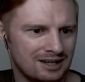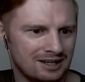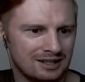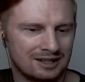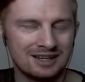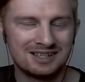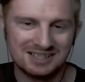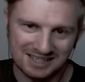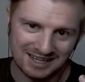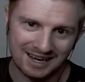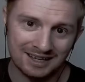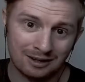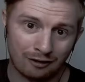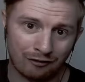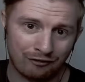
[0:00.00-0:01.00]
You can see it
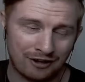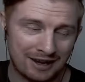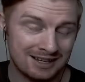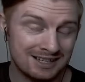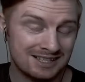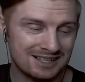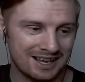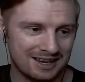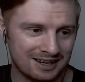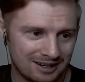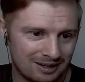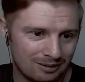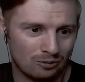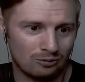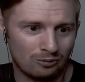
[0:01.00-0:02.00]
in her face, like
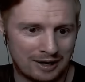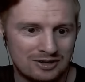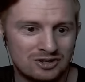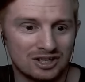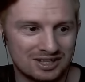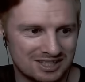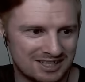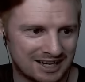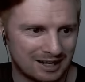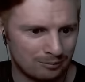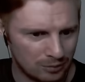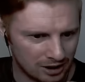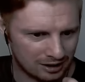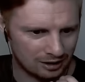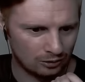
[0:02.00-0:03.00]
when she's singing,
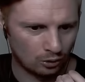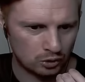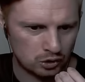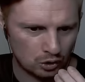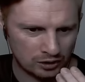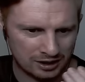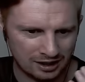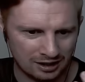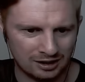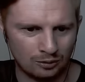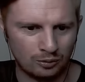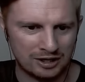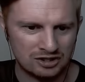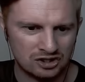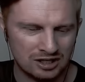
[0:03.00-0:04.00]
but you can also hear the
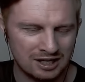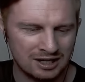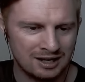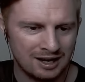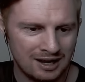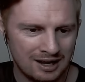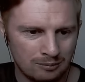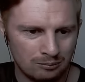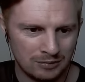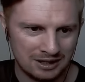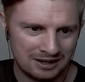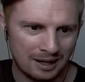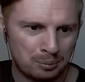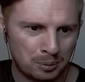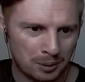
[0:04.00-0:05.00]
way she
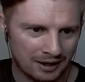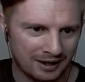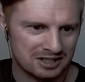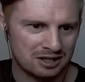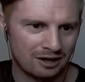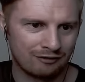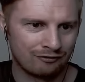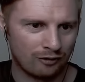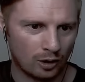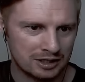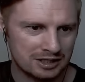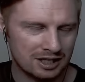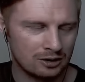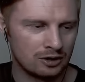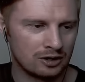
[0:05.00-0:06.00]
manipulates her voice,
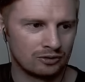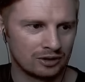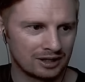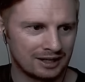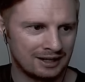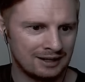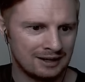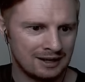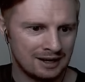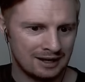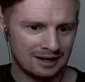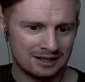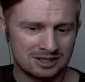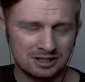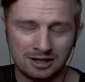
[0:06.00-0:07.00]
how it really
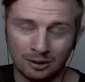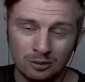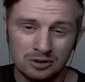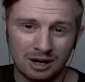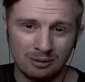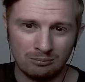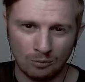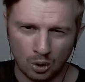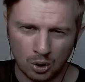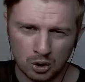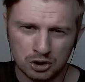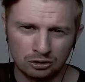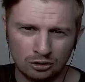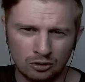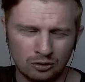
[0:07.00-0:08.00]
sounds
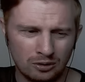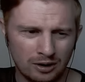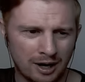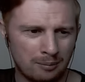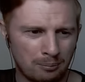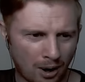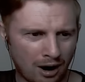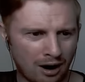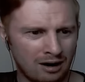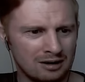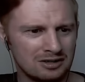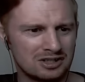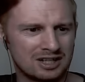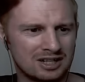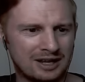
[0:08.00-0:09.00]
emotional at
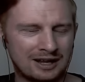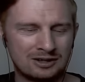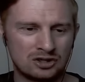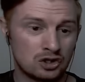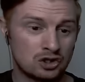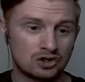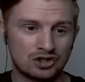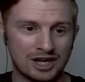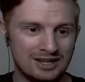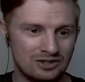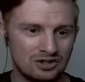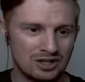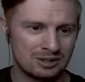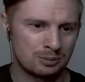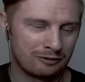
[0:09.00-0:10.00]
parts and then just
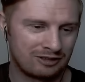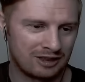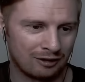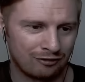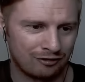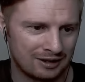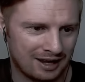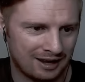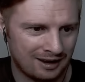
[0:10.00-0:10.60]
changes with different